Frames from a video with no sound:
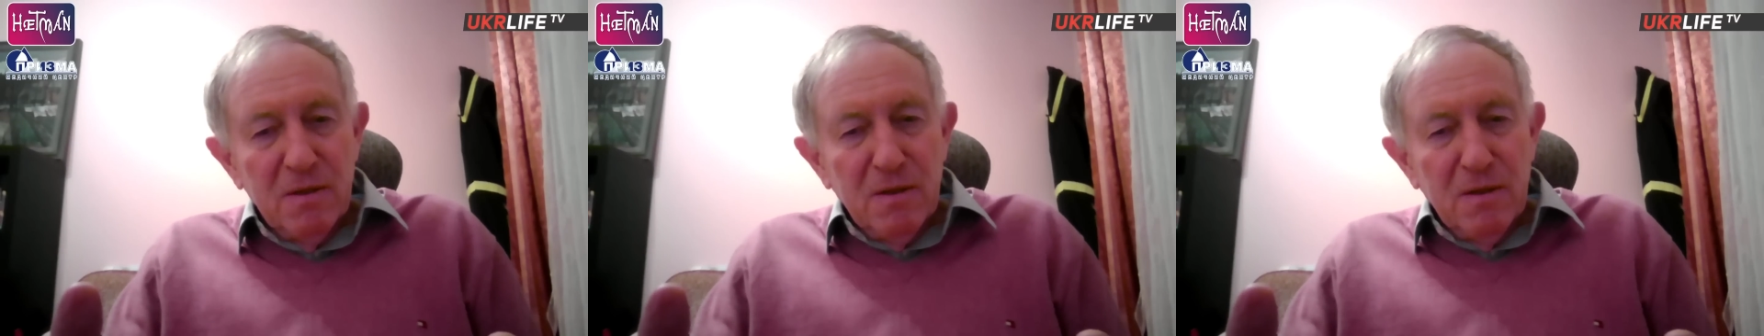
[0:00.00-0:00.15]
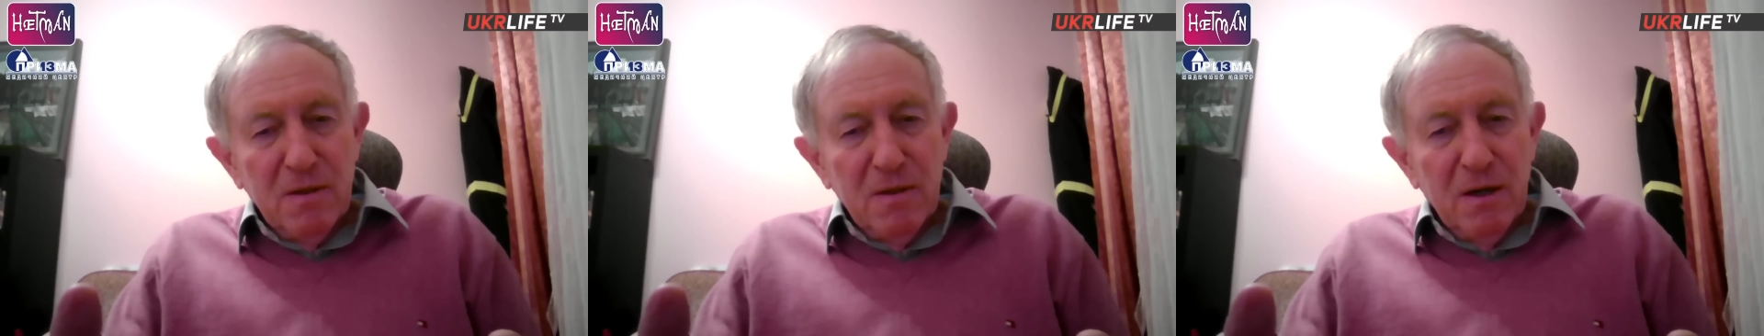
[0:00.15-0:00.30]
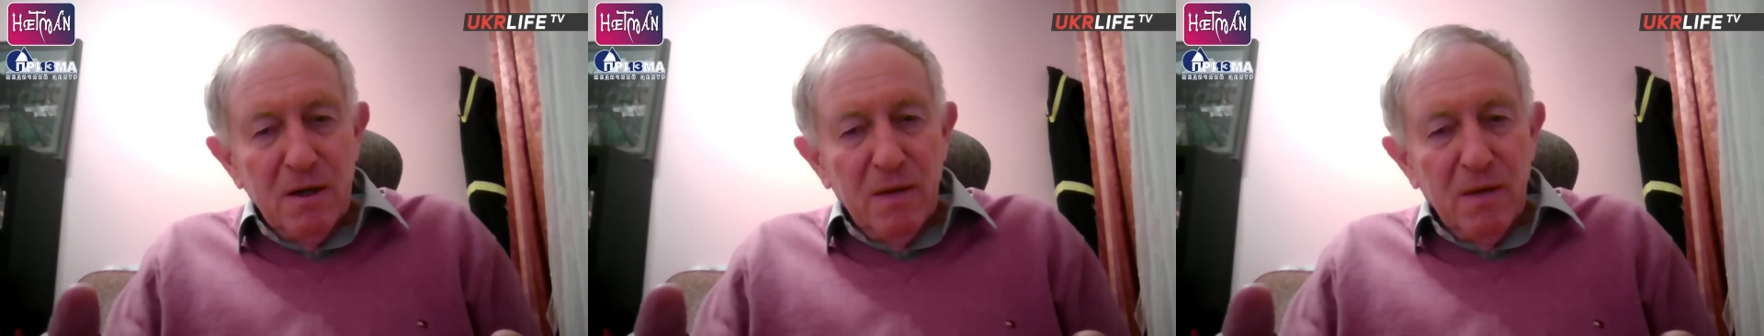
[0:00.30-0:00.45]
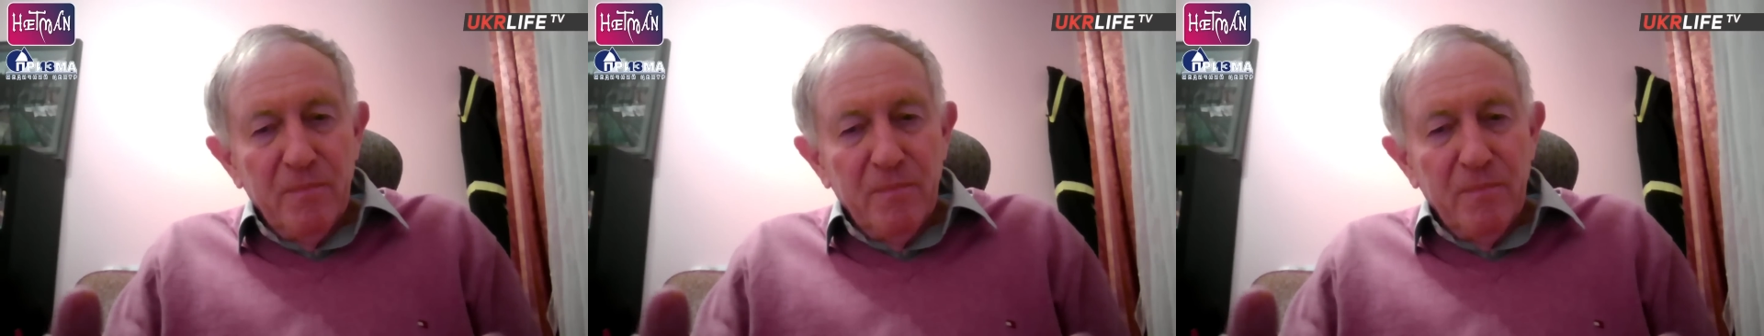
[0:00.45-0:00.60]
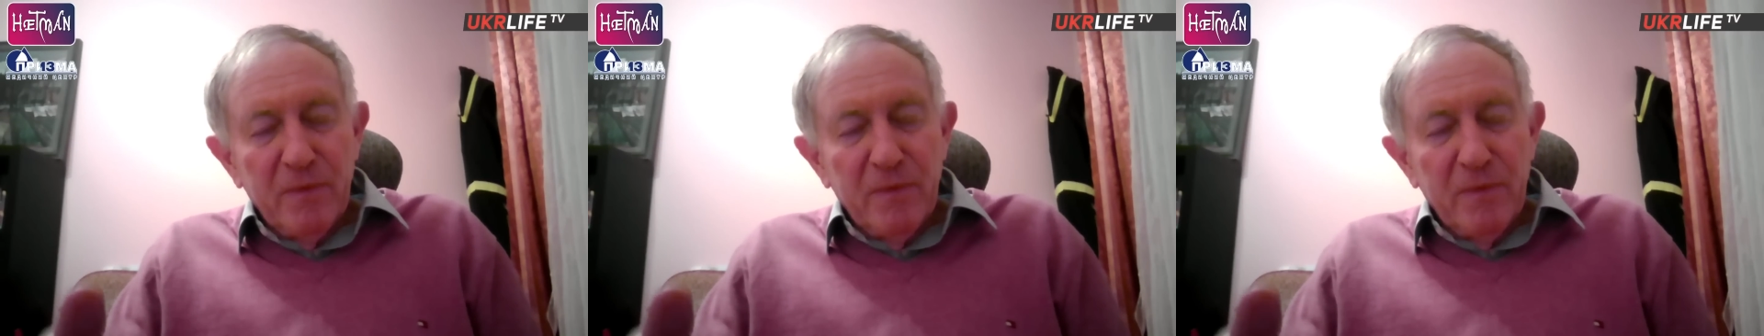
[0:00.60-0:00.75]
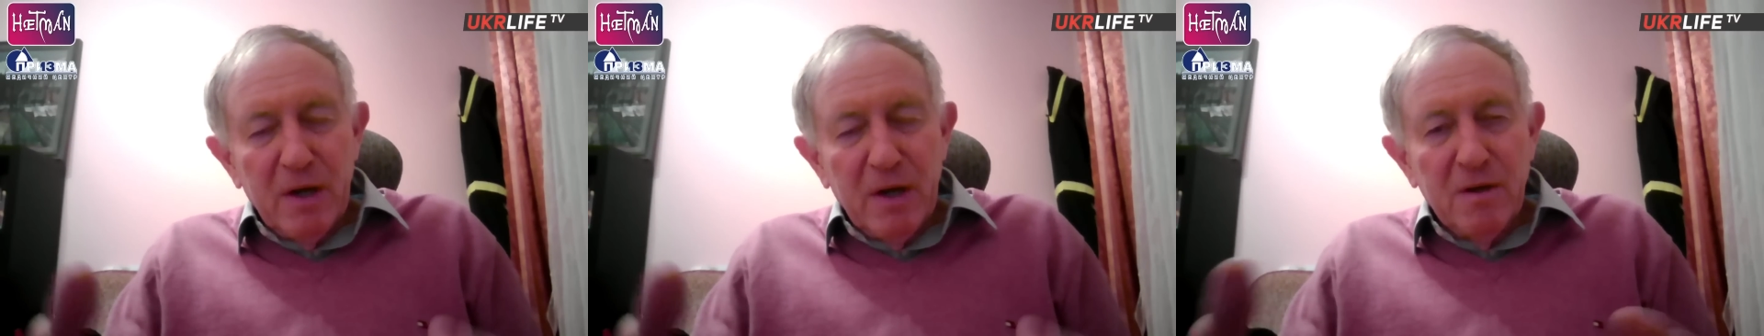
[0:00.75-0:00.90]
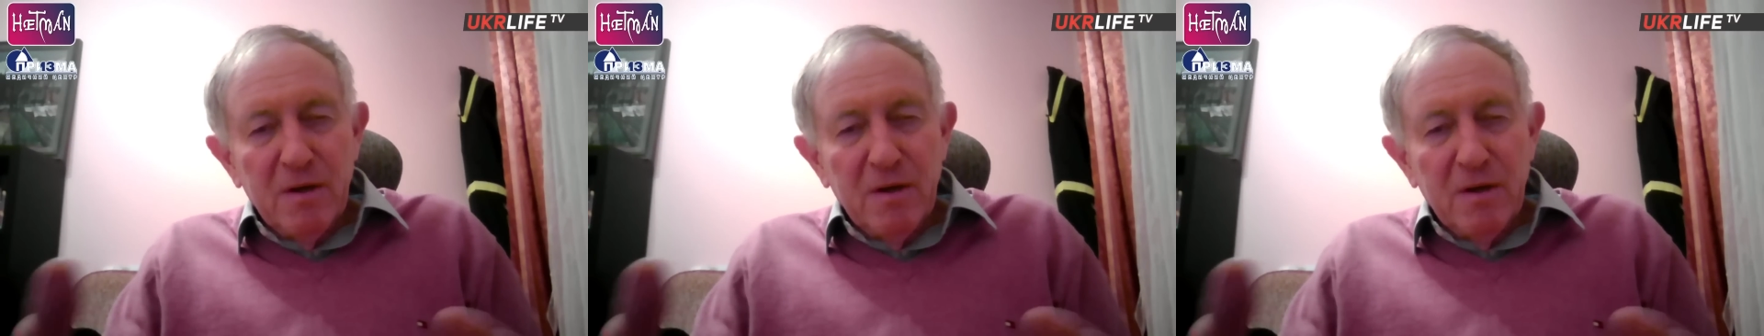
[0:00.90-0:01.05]

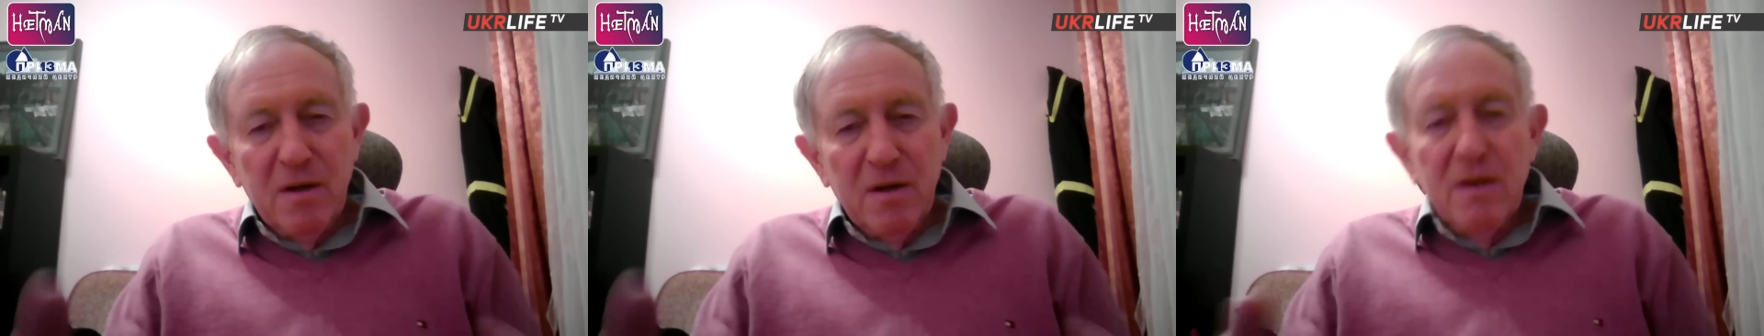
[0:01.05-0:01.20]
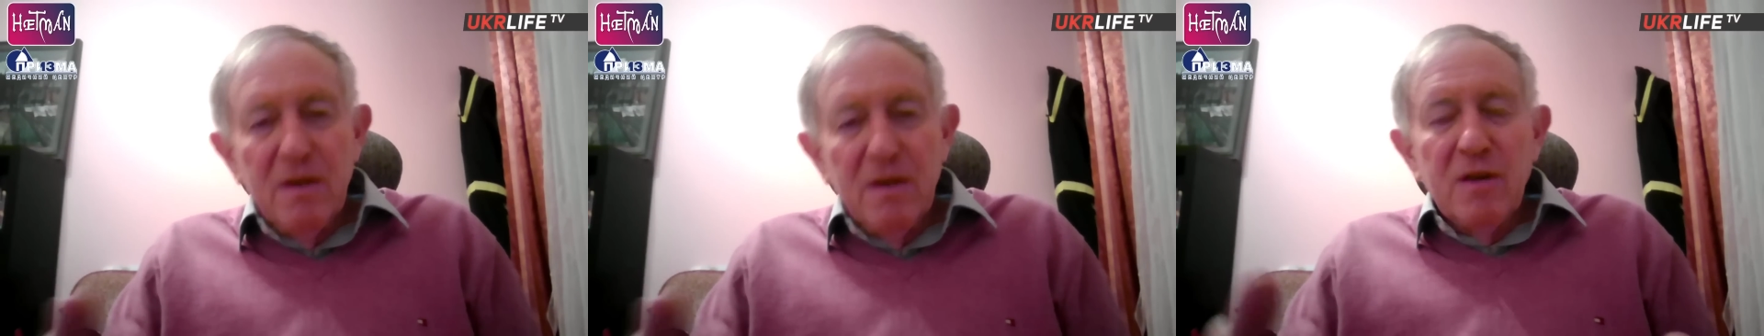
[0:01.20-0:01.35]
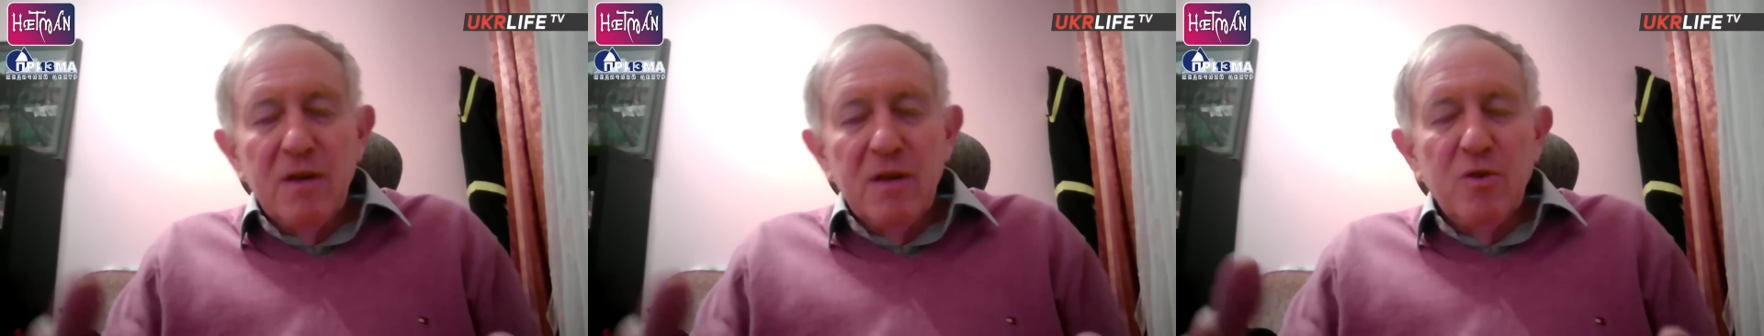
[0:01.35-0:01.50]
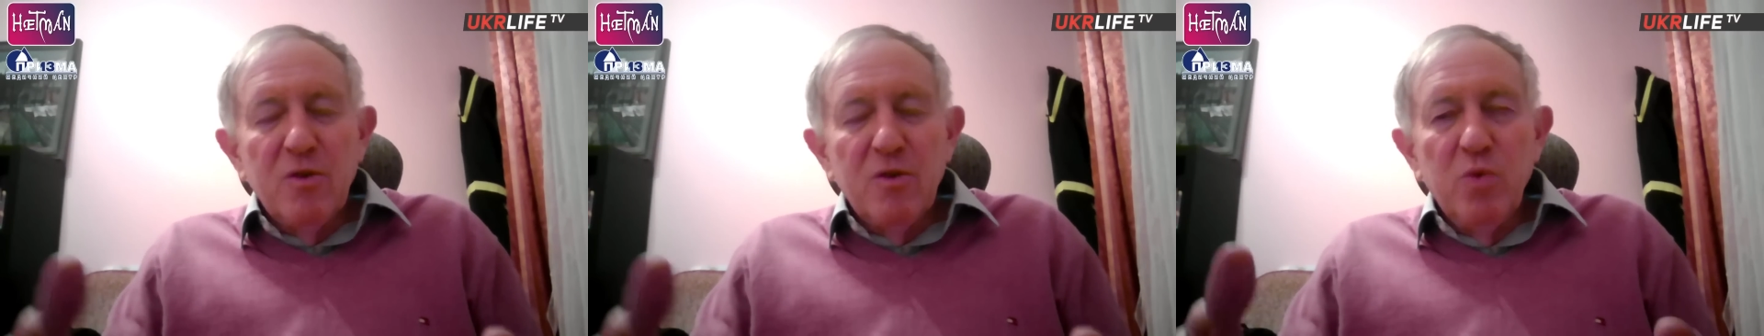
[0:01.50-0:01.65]
And the